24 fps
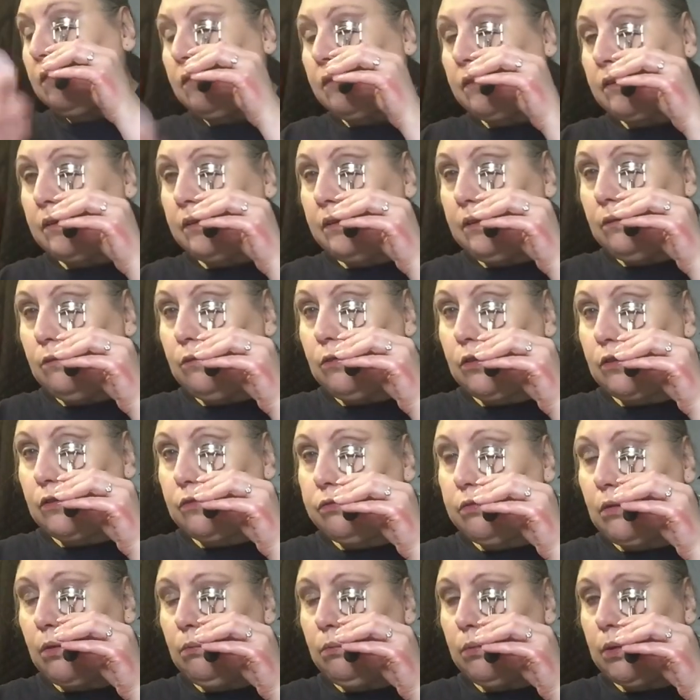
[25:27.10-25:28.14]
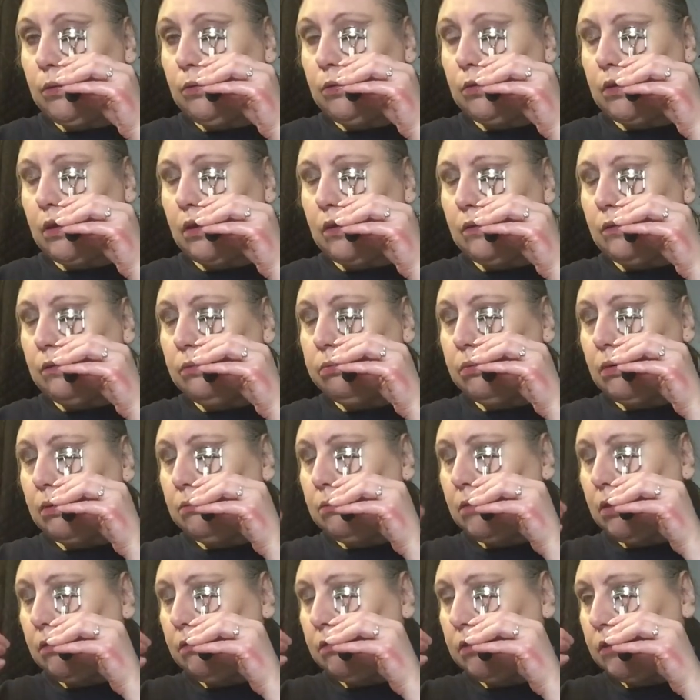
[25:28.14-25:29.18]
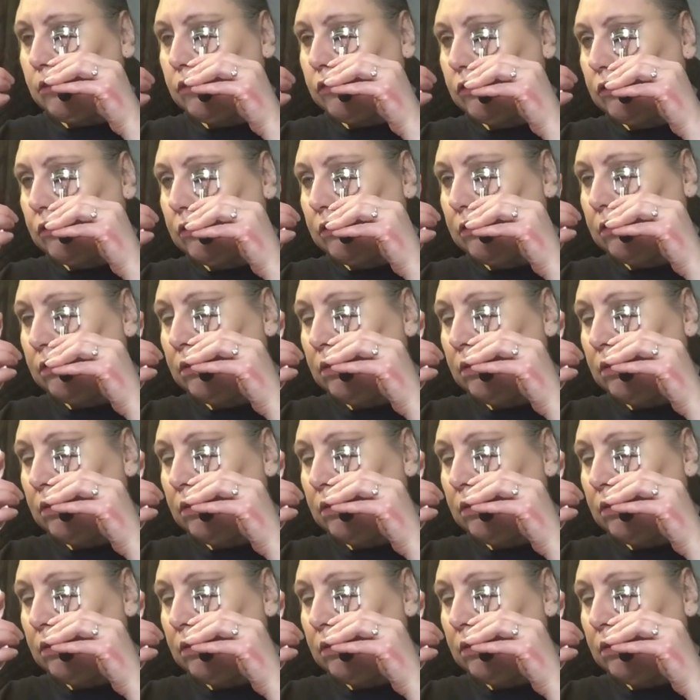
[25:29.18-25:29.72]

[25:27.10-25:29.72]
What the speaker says: I think was from Wilko, but I'm not really sure.